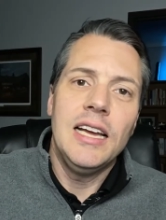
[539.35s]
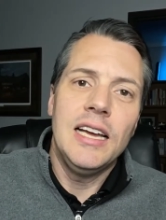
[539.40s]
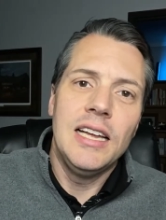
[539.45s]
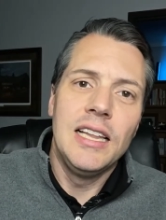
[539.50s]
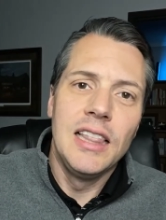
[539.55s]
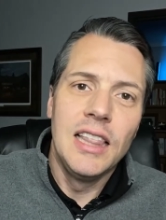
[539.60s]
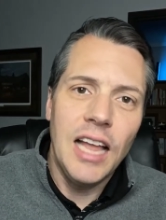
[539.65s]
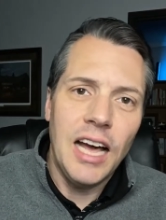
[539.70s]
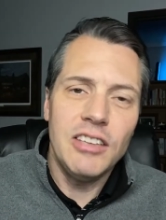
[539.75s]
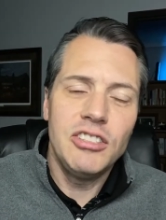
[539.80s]

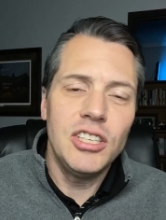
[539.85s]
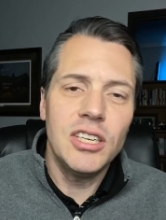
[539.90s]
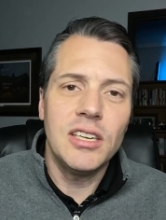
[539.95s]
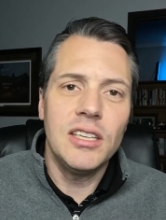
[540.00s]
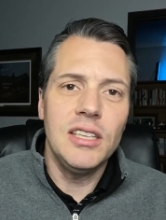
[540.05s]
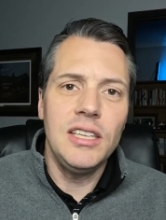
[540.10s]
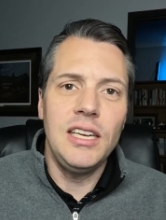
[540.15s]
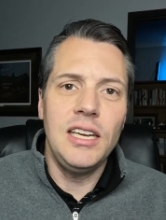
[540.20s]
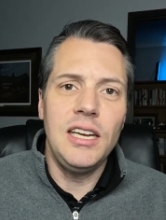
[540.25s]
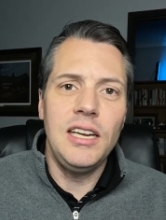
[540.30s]

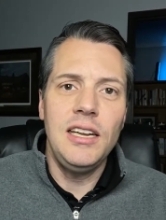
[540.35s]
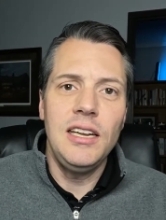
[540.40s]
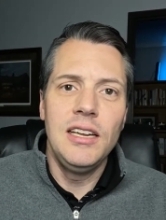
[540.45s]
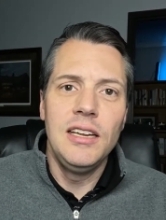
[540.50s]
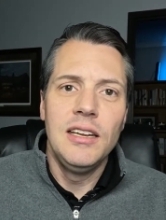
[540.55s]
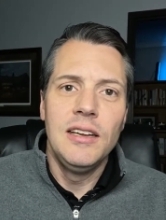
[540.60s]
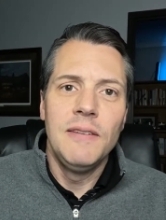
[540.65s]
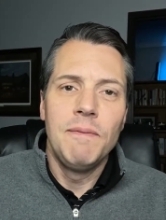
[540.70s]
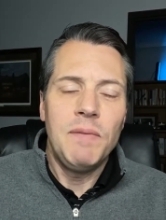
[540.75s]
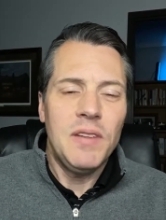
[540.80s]
Logically,
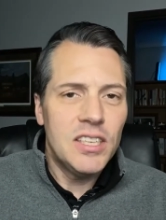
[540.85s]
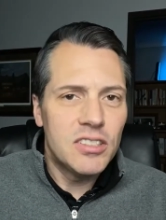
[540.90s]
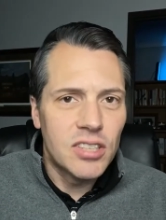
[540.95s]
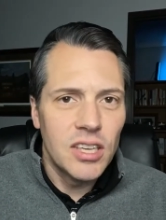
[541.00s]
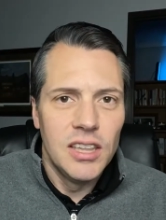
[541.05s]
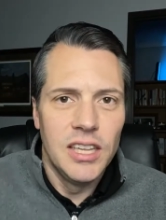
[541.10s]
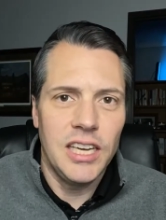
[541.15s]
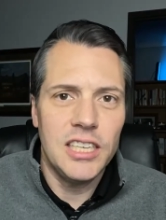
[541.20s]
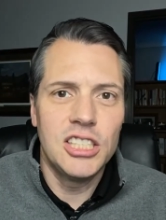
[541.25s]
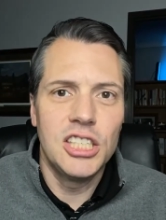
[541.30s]

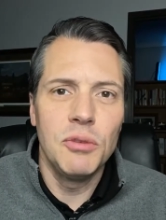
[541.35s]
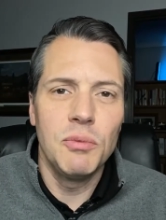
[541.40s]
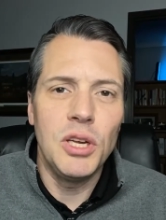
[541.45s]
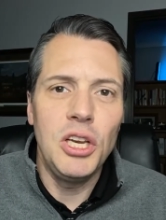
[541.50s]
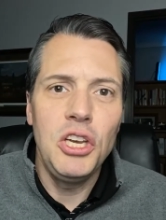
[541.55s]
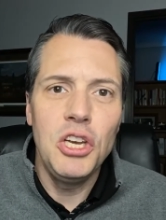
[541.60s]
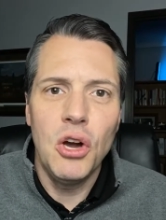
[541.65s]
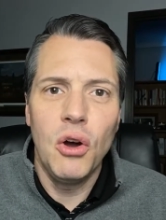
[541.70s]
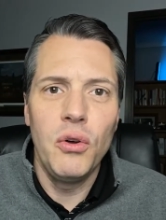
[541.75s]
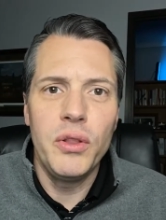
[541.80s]
intellectually, we
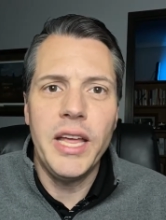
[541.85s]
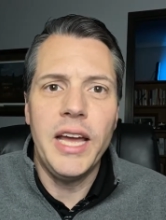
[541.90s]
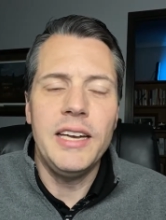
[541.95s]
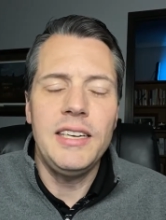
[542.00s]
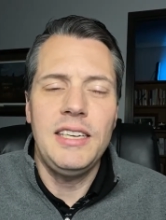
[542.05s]
know that